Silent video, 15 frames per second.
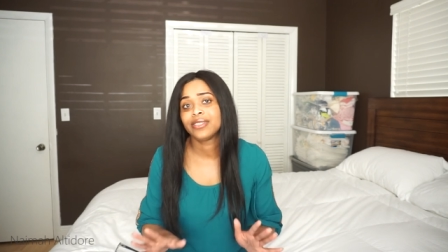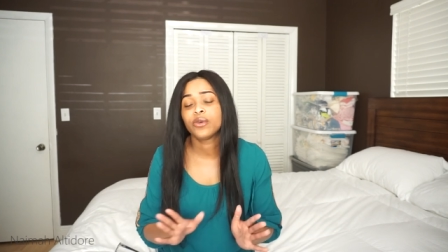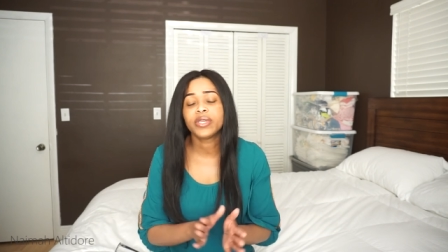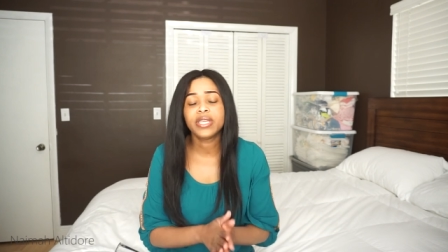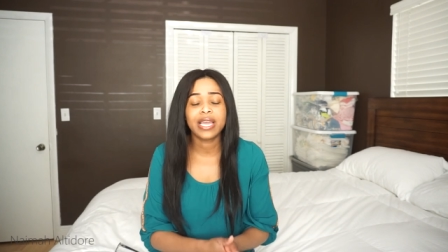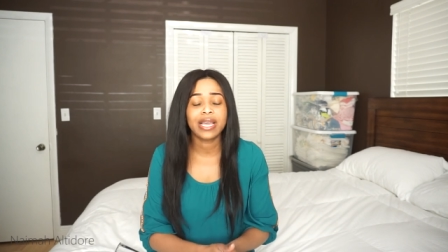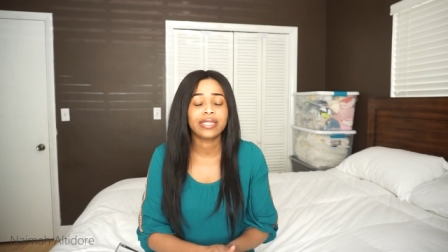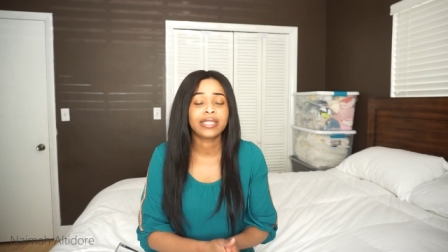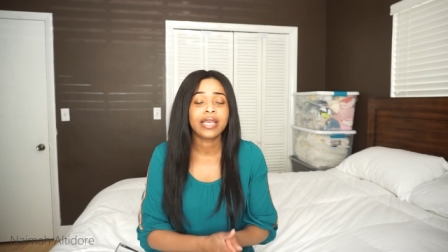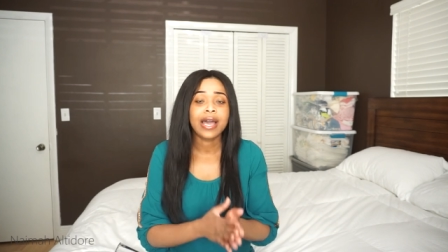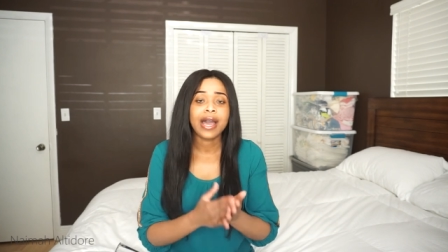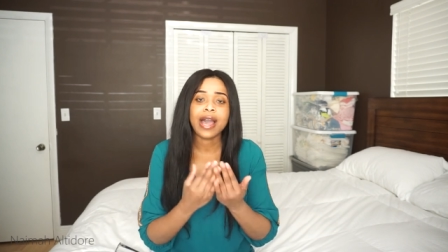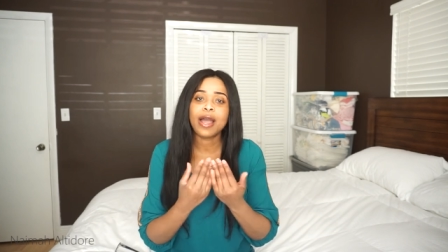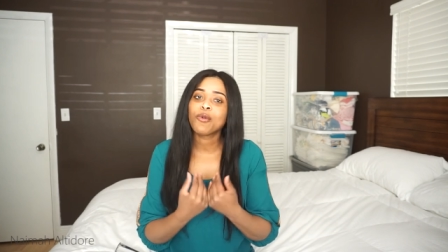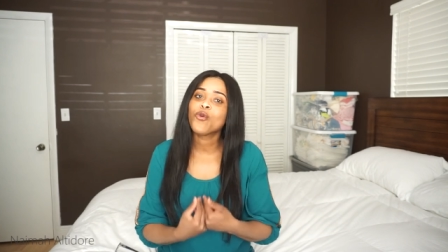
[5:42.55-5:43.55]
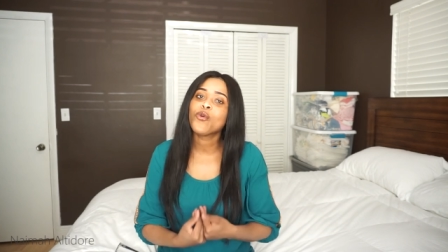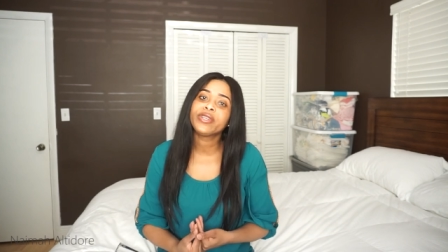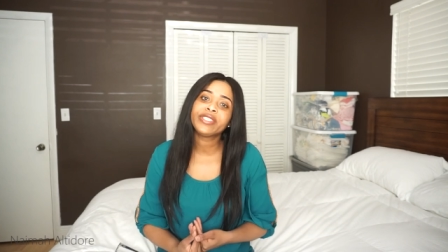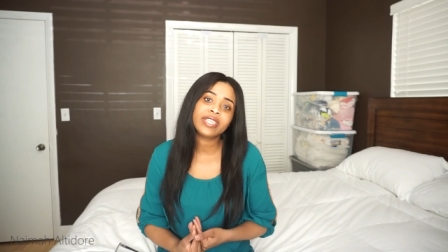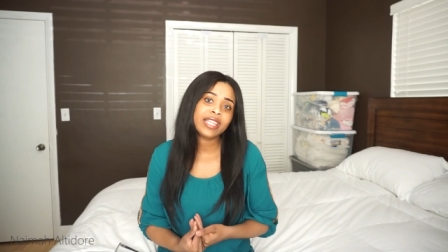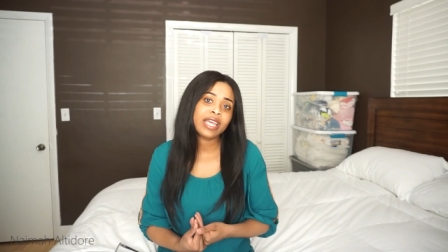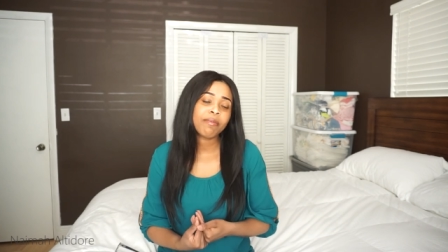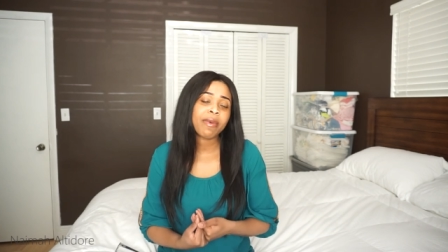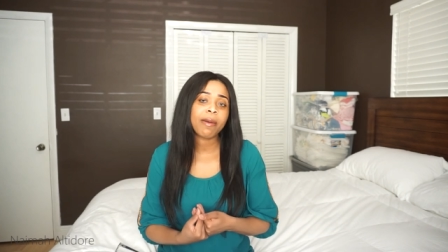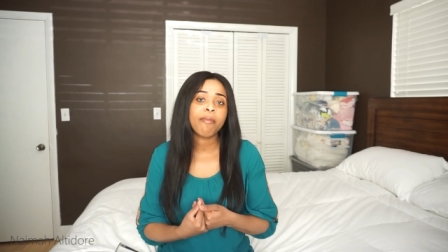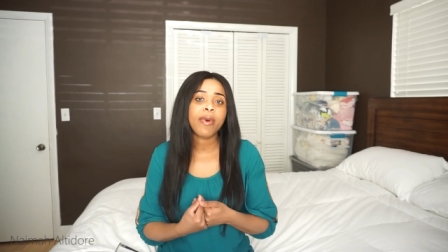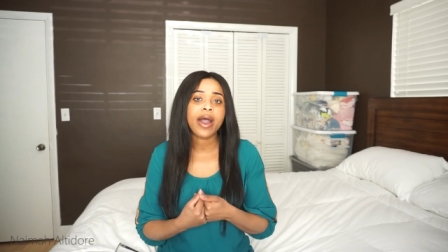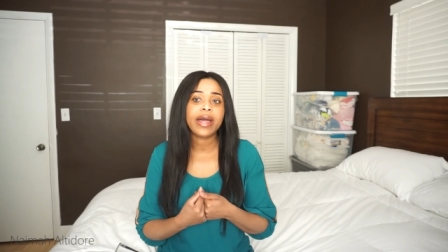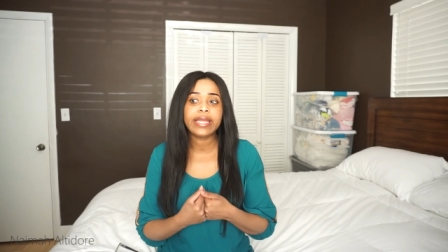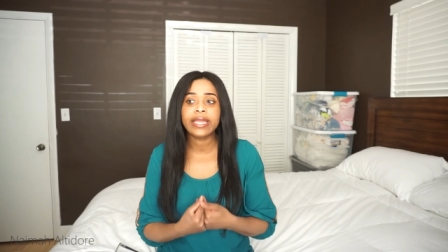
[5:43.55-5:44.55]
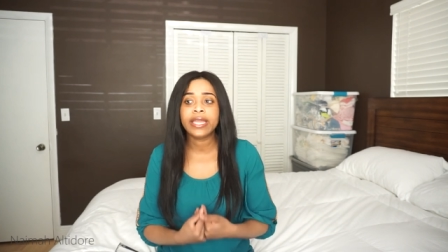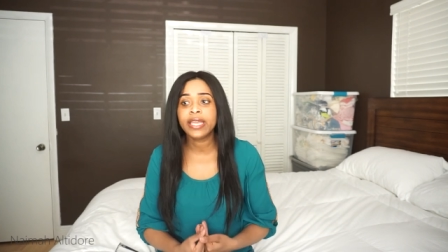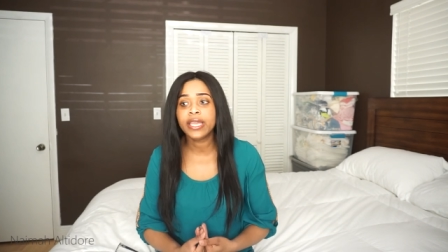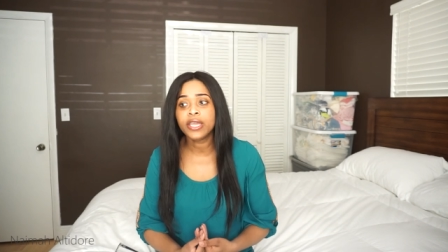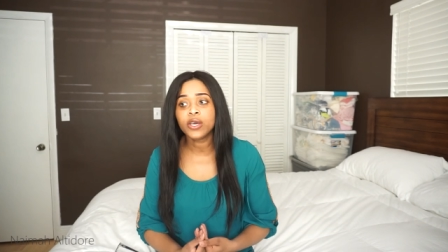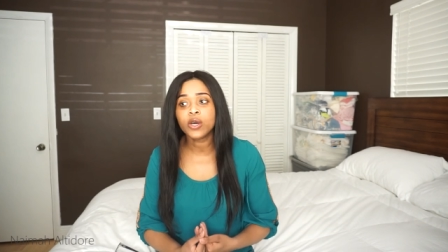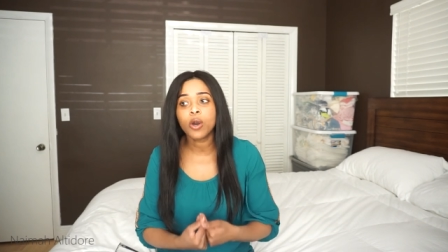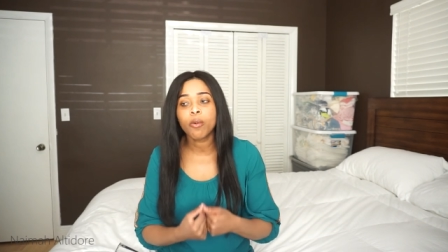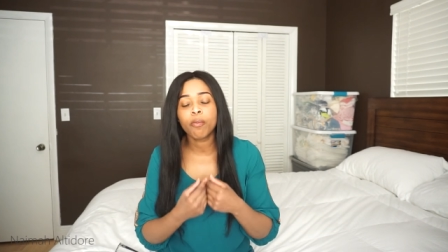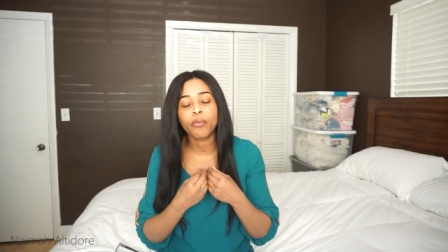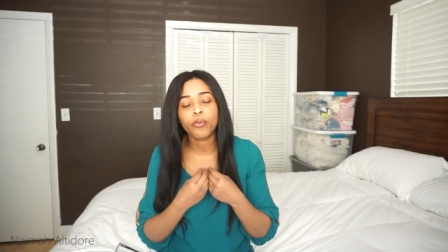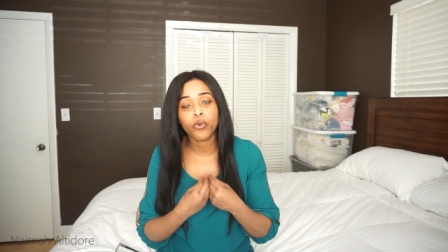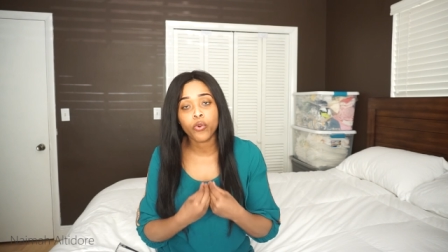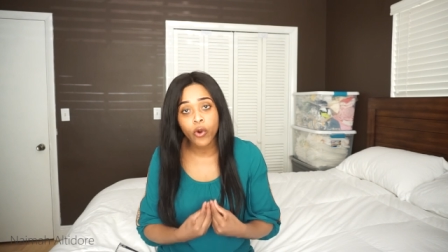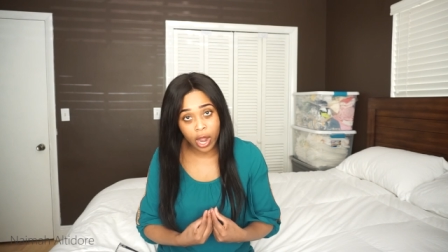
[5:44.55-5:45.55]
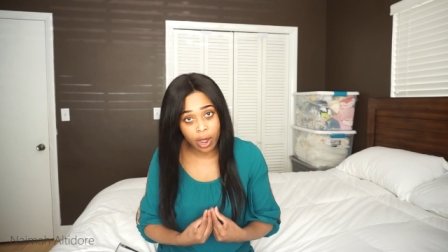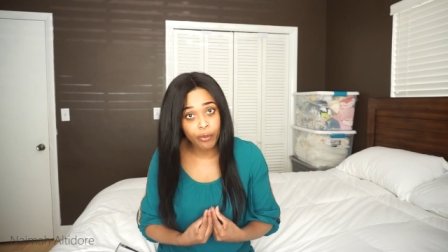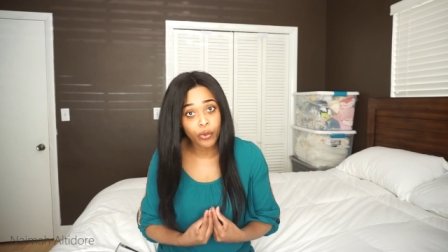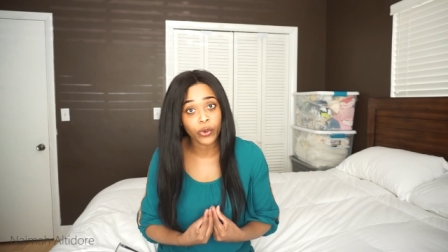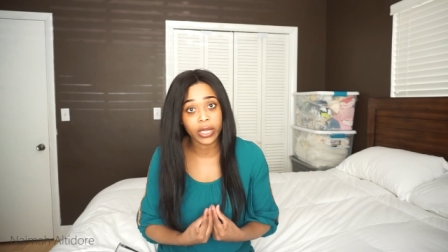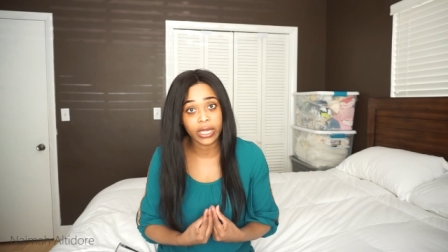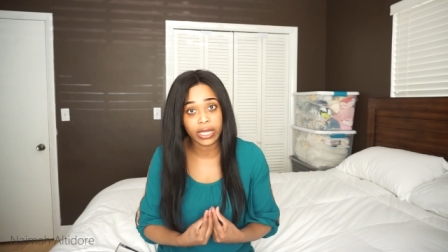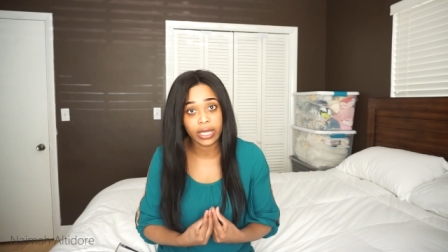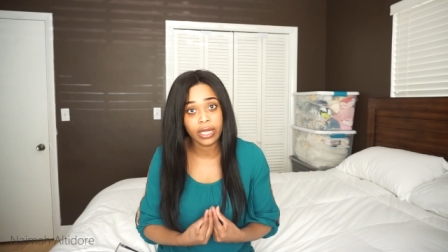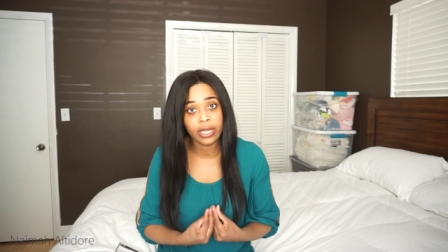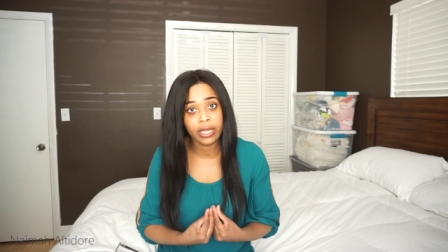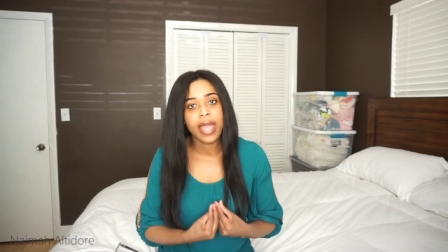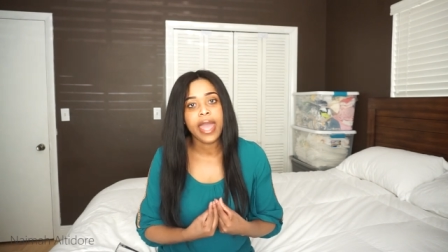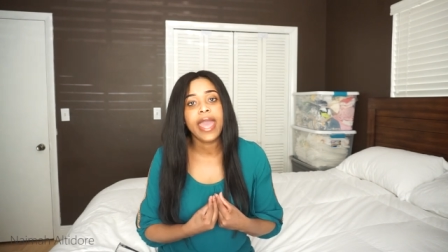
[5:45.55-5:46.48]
So yes, I'm going to let my body heal properly.